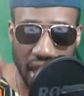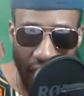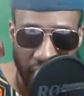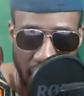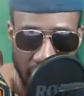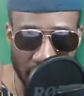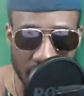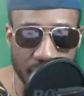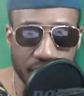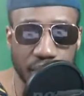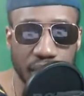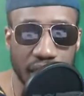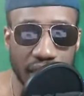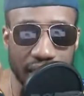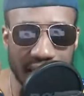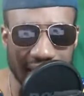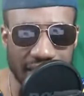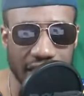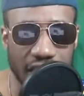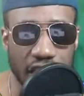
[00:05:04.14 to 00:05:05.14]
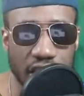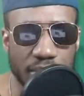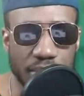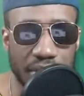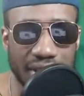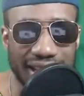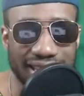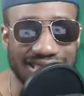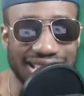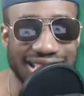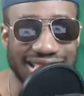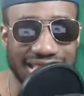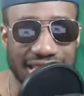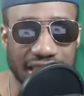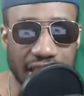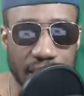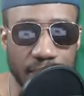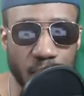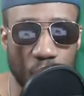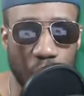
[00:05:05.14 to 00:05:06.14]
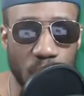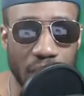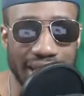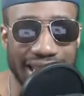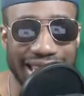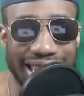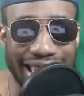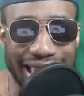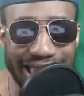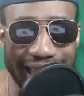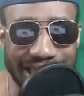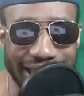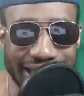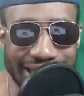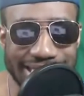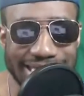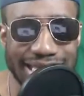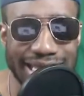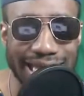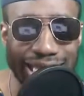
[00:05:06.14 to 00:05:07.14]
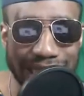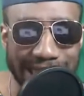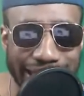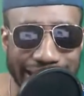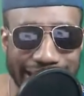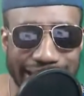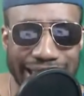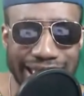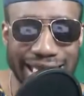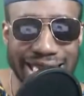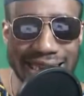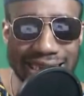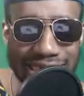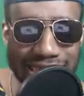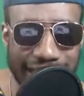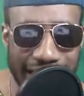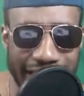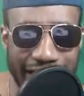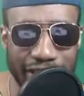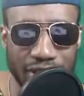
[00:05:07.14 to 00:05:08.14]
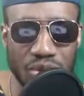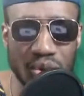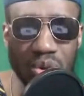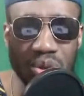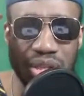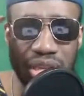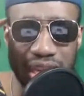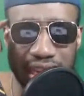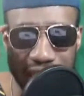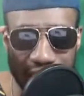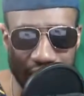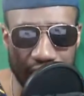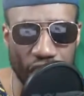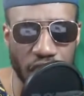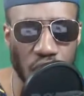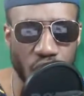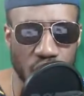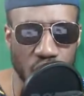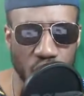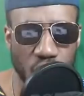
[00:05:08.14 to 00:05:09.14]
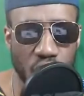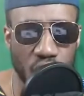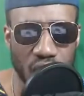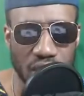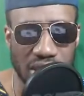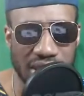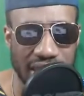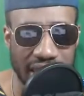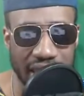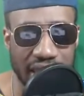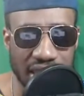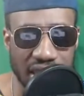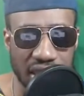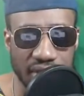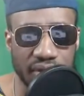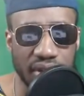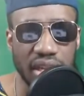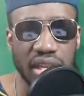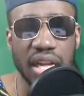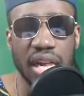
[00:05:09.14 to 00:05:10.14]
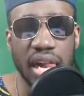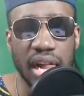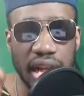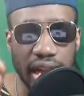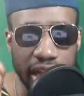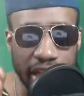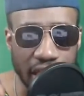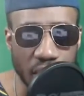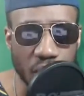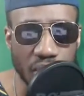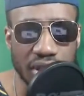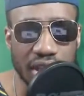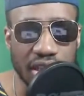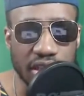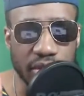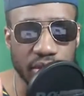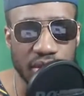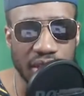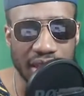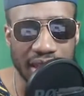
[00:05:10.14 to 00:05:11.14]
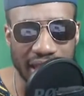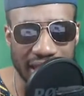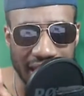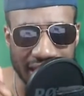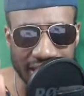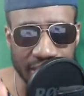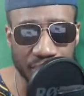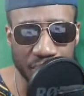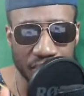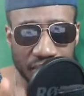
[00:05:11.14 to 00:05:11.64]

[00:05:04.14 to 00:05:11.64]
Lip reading: Anybody that tells me that a team winning 8 league titles in a row consecutively, anyone that tells me that